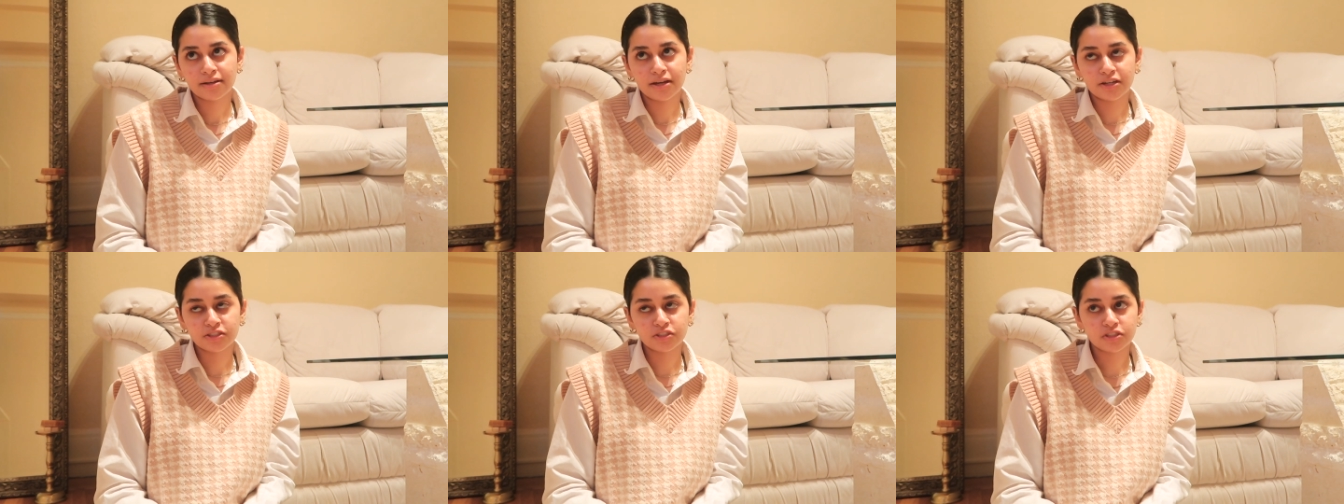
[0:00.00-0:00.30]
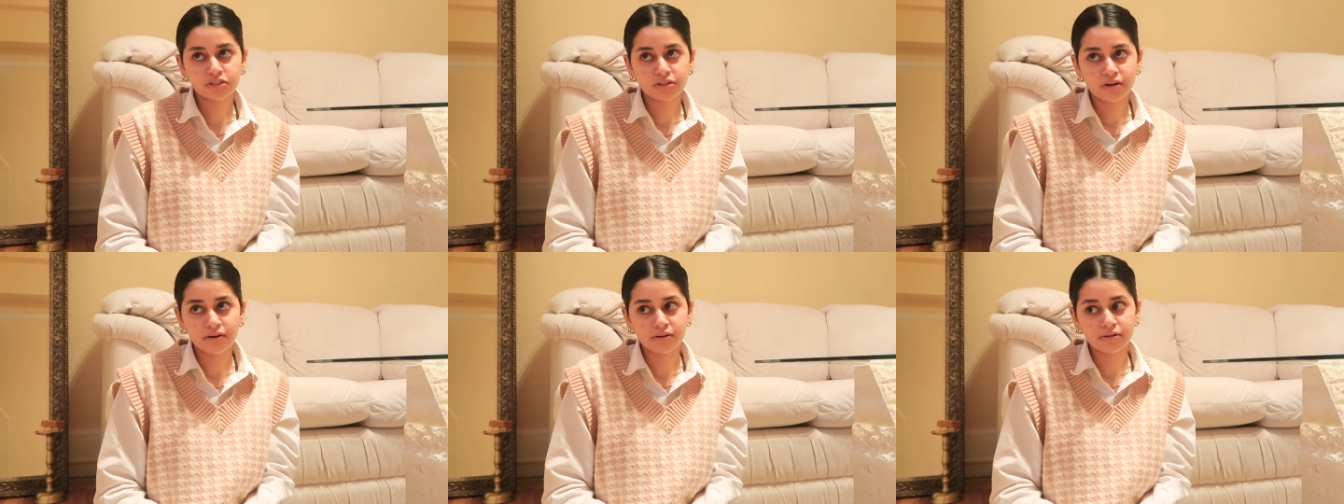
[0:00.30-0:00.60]
i
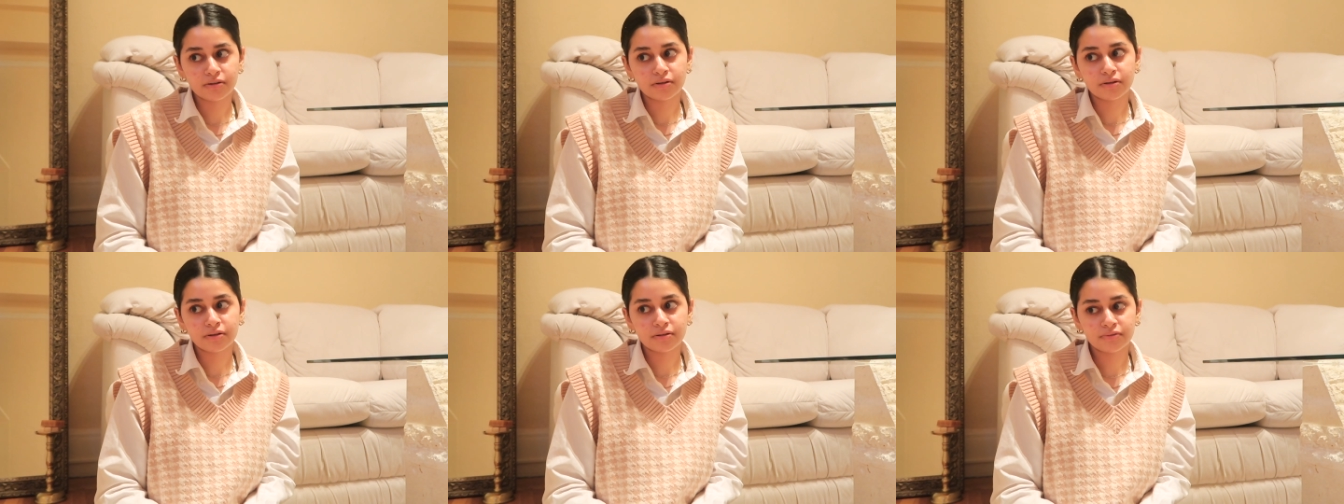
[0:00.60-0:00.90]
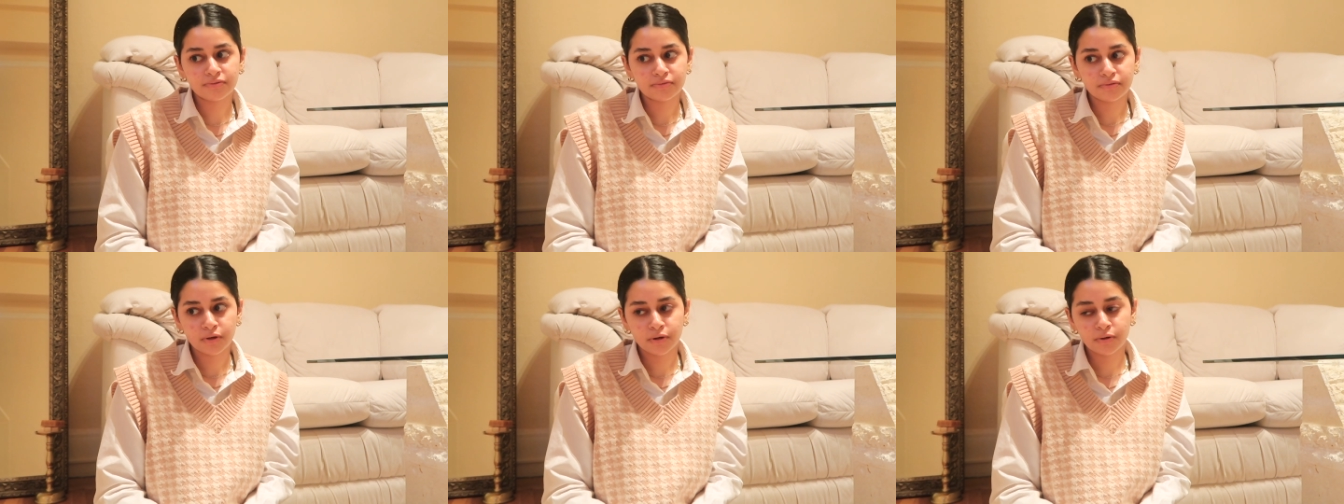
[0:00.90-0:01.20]
just got
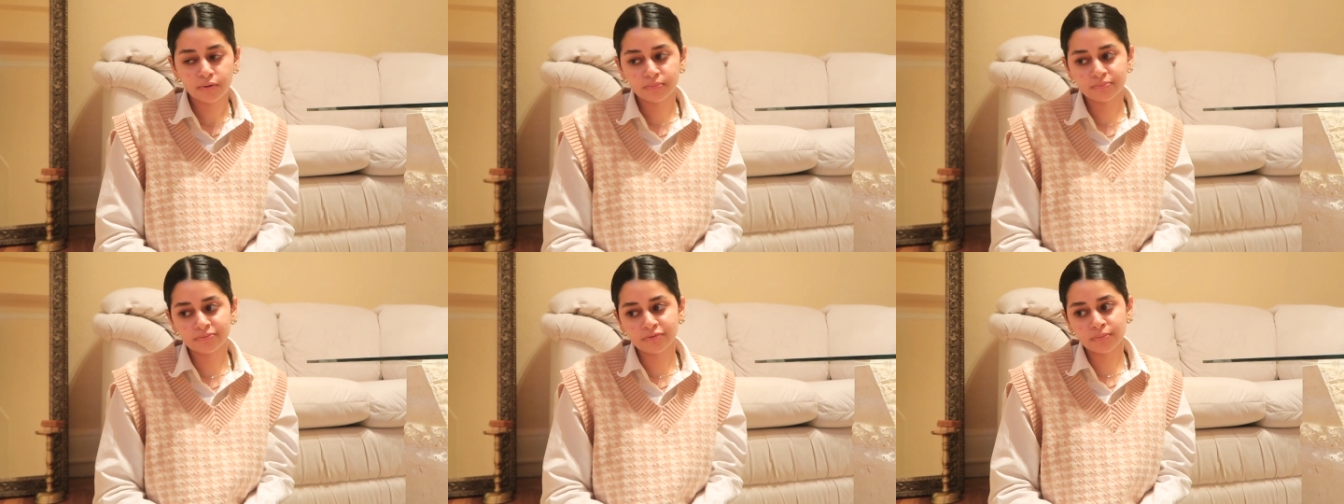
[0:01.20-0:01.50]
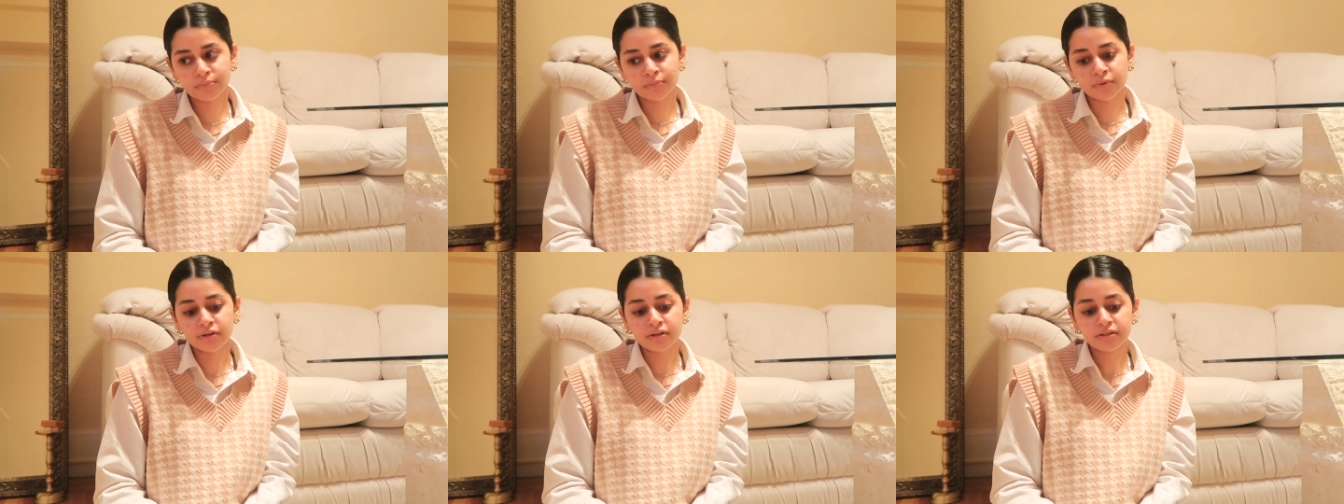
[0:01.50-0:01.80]
home
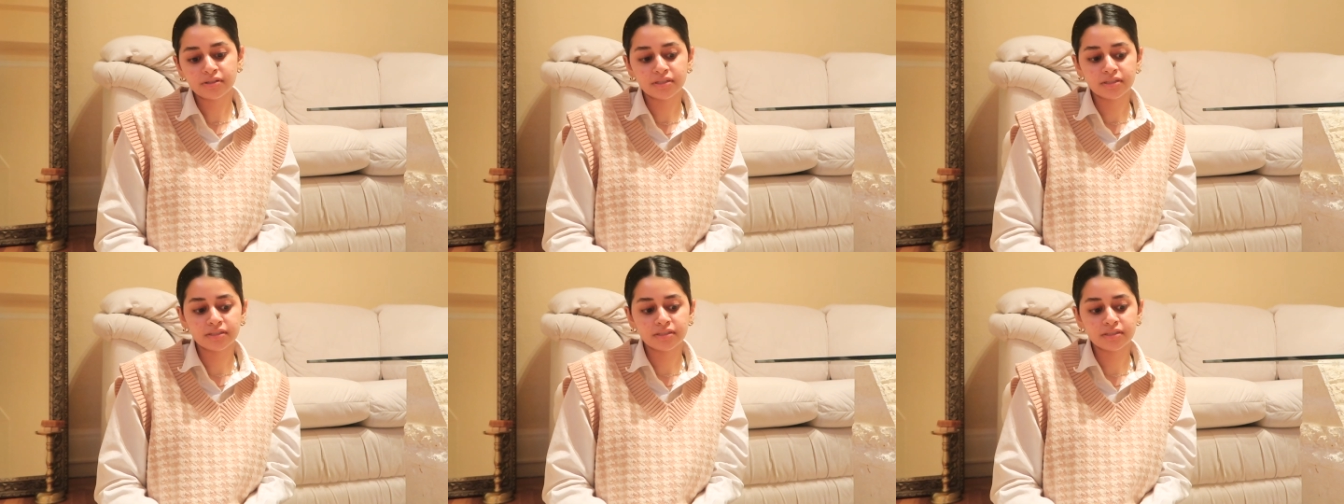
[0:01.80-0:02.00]
from work